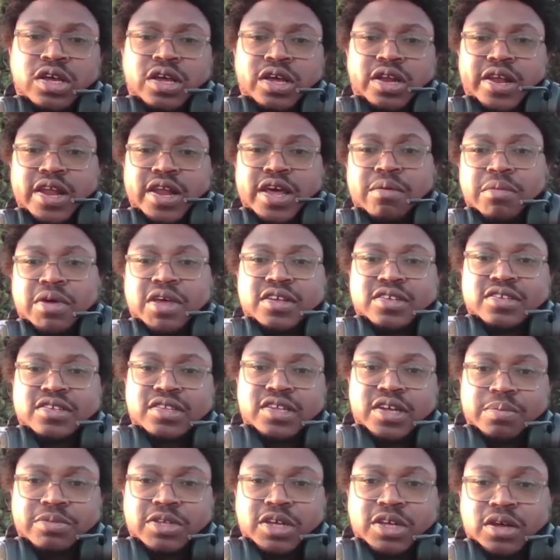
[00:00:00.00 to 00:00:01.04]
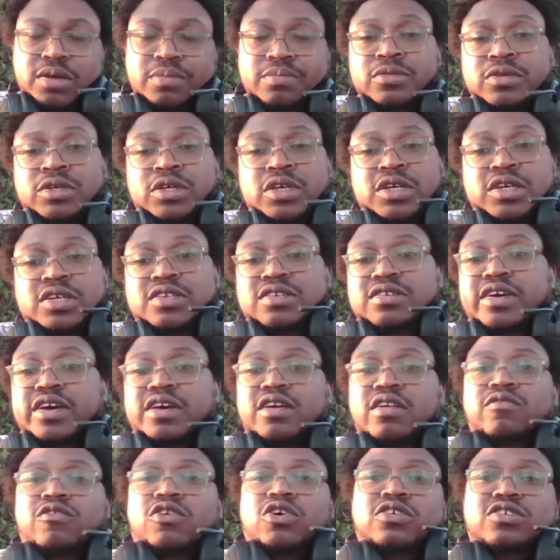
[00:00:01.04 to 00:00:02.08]
That man stepped up. Second
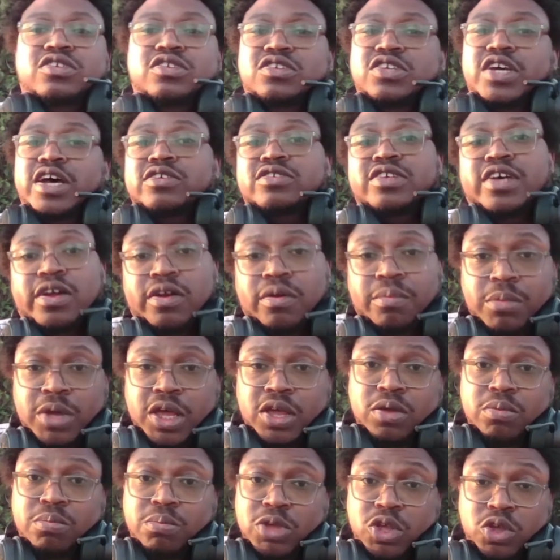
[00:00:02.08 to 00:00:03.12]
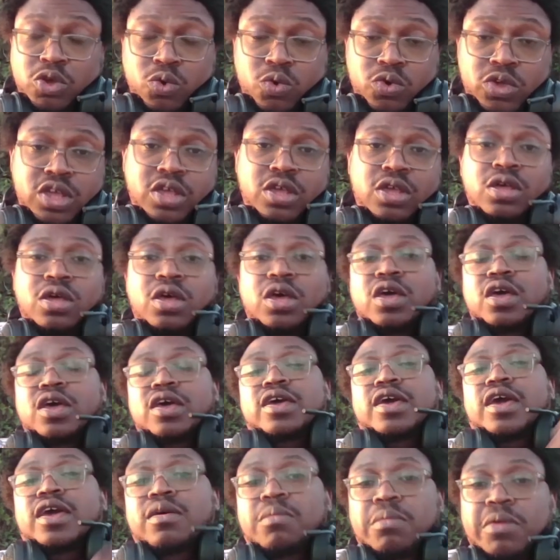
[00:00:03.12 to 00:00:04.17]
of all, shouts out to Miyuki.
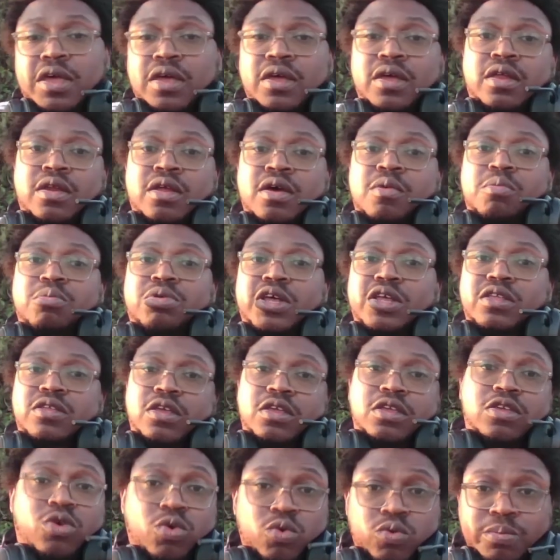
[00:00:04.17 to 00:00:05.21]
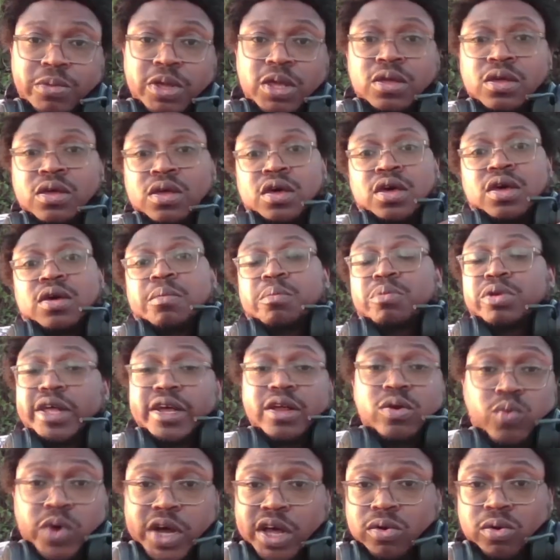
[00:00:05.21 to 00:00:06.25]
Came in, played the Yuumi, played
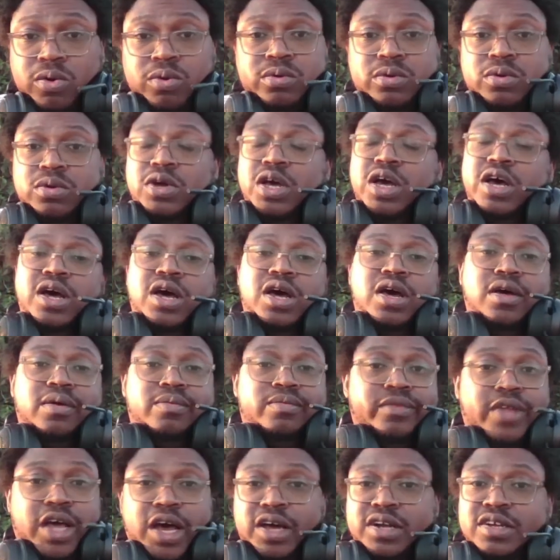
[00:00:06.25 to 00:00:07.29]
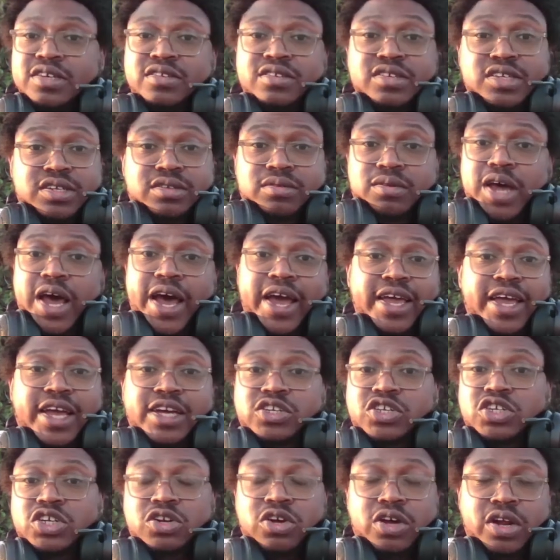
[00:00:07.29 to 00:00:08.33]
well. Uh, honestly, I got
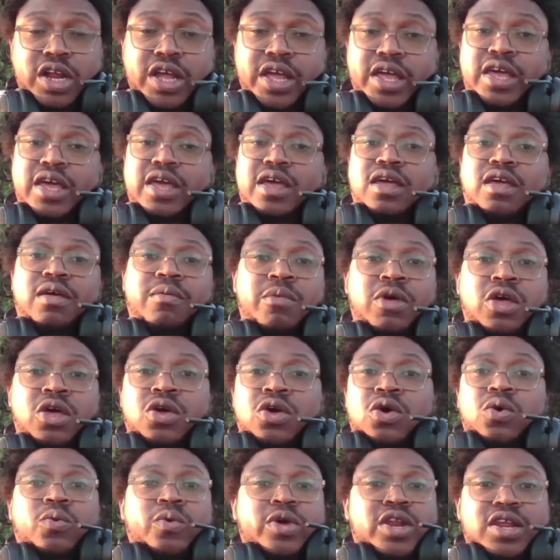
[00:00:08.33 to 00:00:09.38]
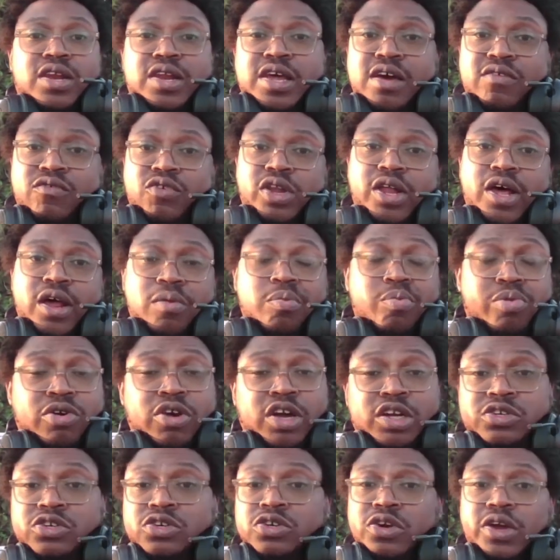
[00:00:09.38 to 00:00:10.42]
shit on that game. We didn't have a lot of
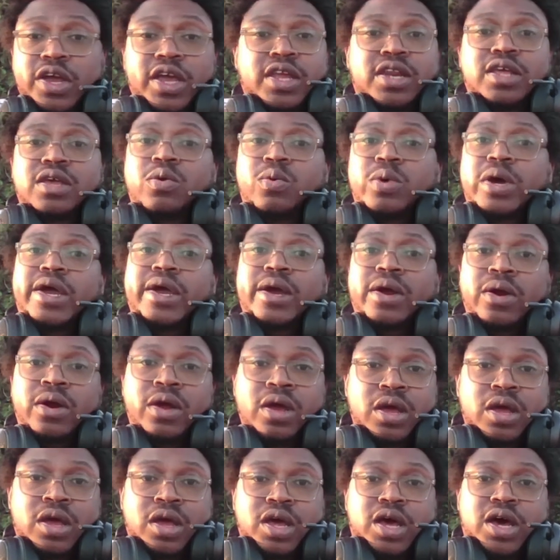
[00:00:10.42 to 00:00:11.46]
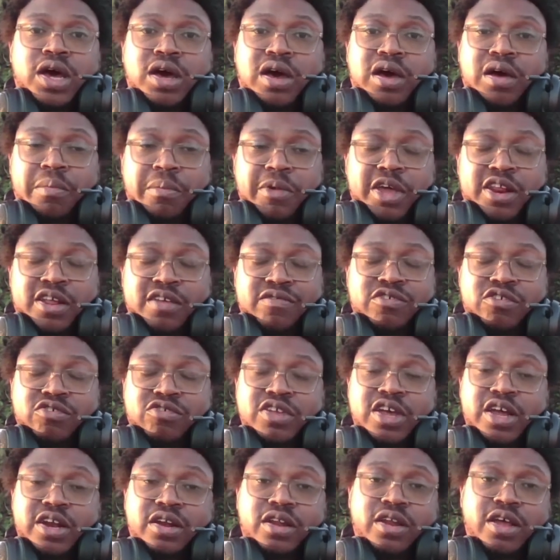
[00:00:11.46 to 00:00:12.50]
pressure anywhere. Um, and if there's
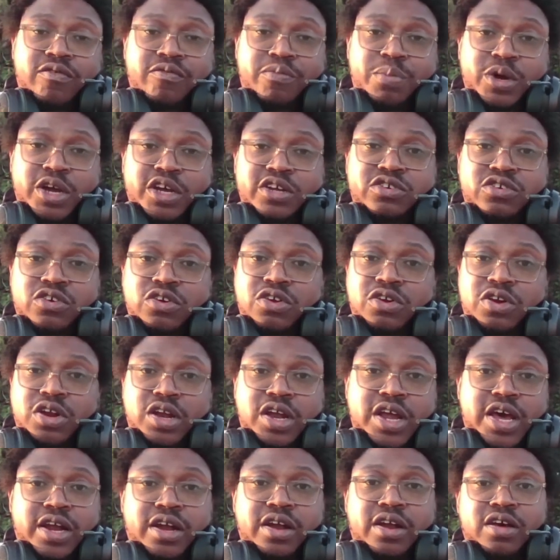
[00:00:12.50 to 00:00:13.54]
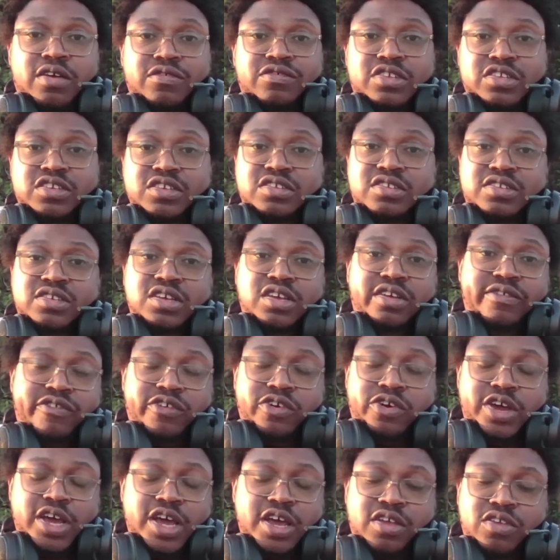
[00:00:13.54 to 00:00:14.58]
not enough pressure and not enough CC for
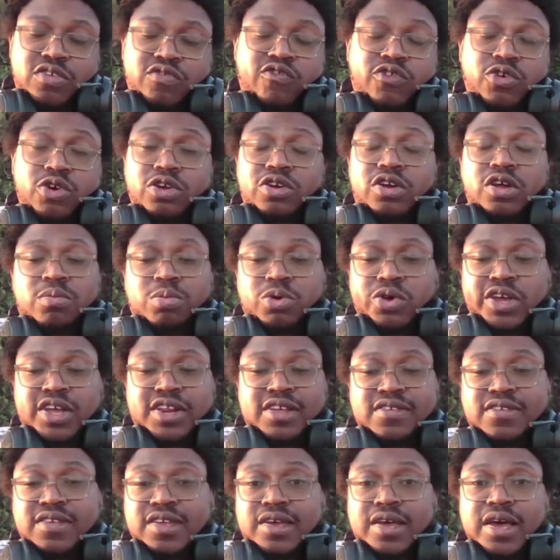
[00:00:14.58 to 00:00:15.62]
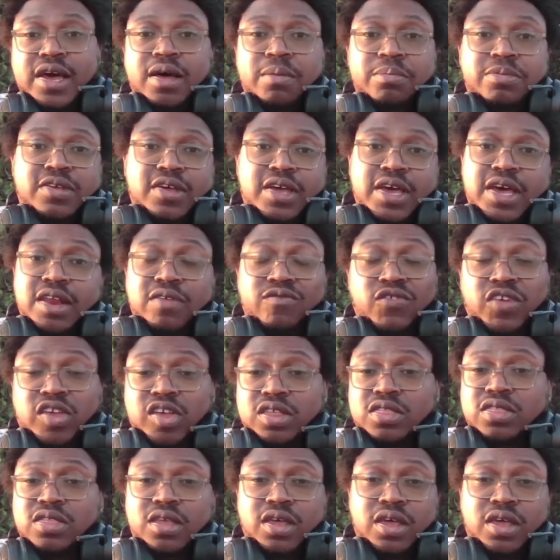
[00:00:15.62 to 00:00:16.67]
a, for a double ADC comp to kind of
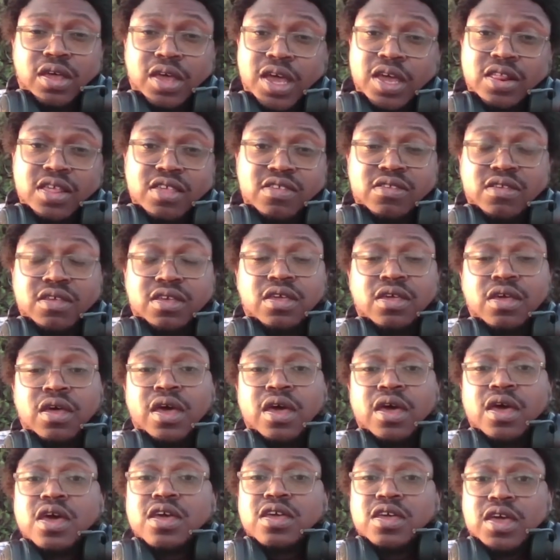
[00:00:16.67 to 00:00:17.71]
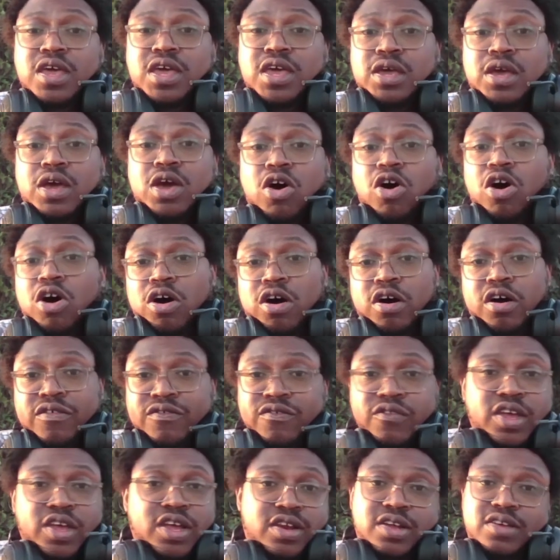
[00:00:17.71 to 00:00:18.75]
get the ADC ying off,
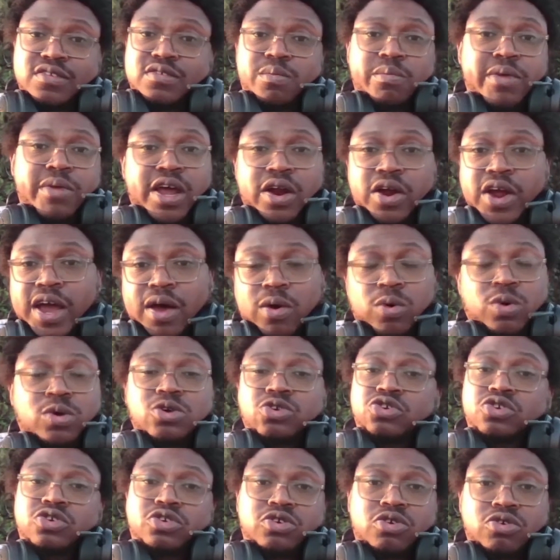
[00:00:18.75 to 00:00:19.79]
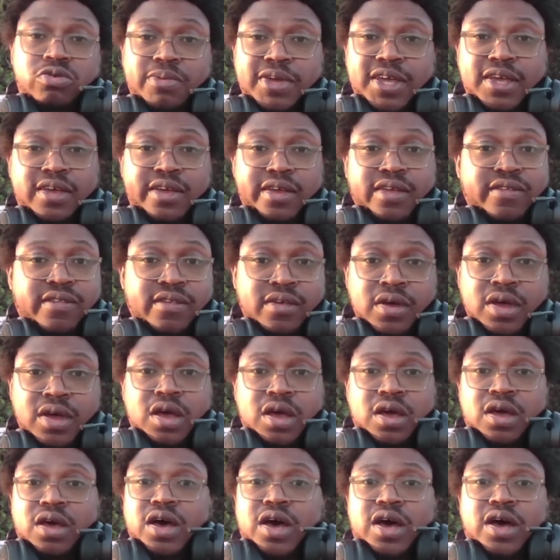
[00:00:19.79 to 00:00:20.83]
it doesn't matter how good your Yuumi is.
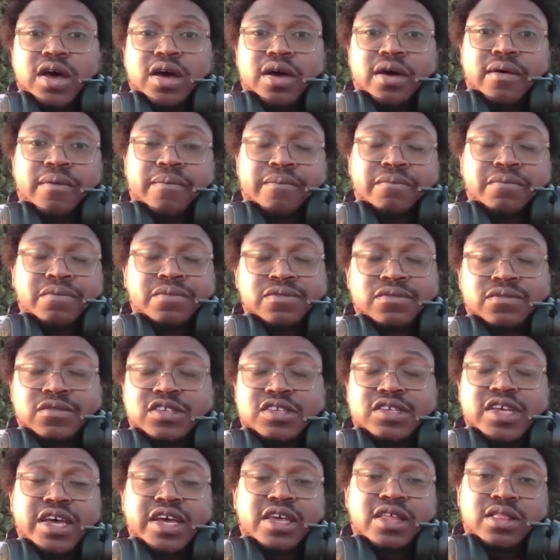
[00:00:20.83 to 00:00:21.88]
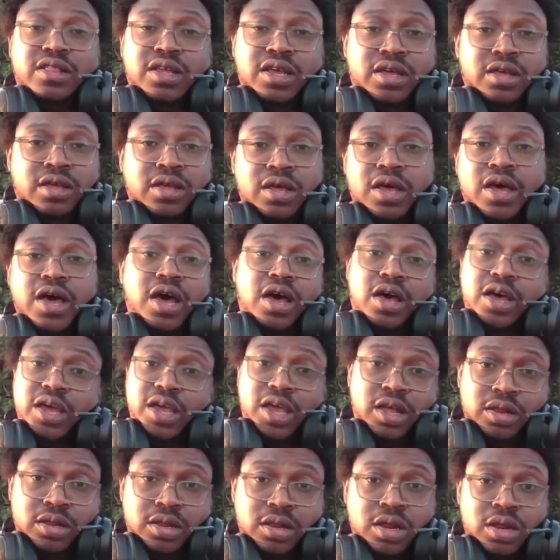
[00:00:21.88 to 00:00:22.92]
Um, secondly, again,
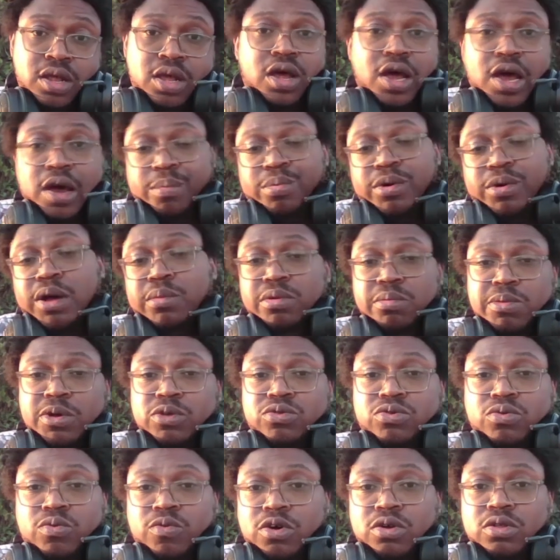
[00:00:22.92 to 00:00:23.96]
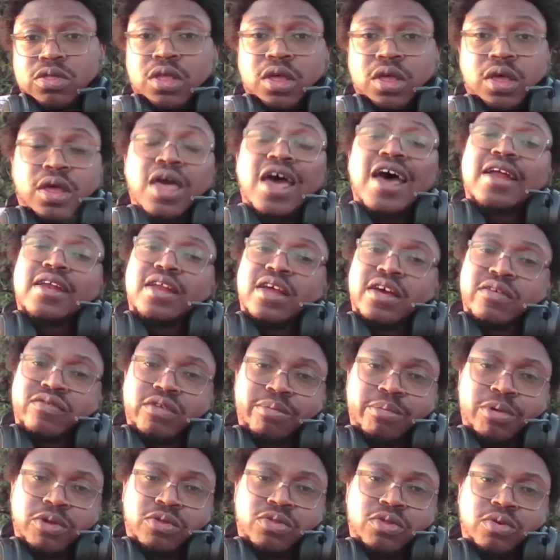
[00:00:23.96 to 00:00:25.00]
I probably built the wrong thing. I definitely
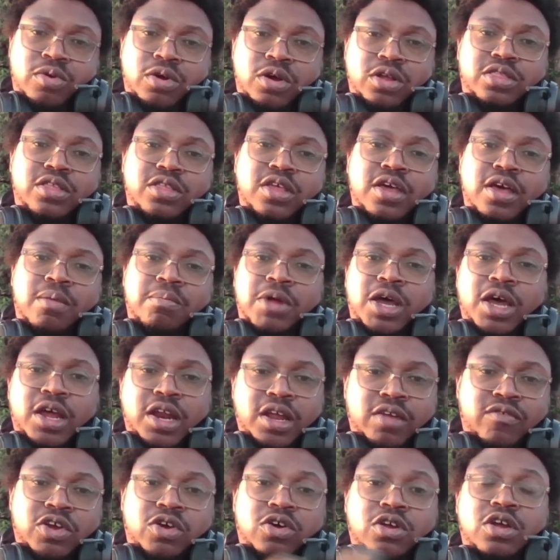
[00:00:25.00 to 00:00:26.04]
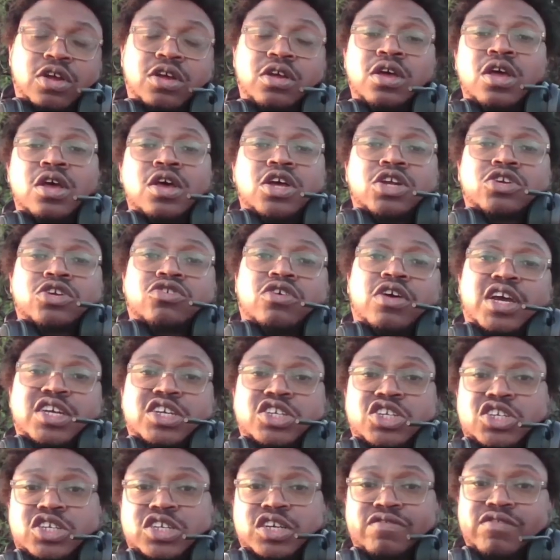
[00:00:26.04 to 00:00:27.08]
built the wrong thing. I'm not even going to try and
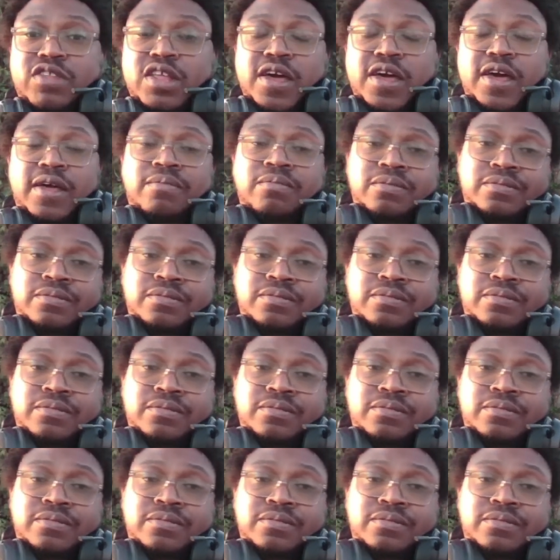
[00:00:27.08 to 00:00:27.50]
shift that.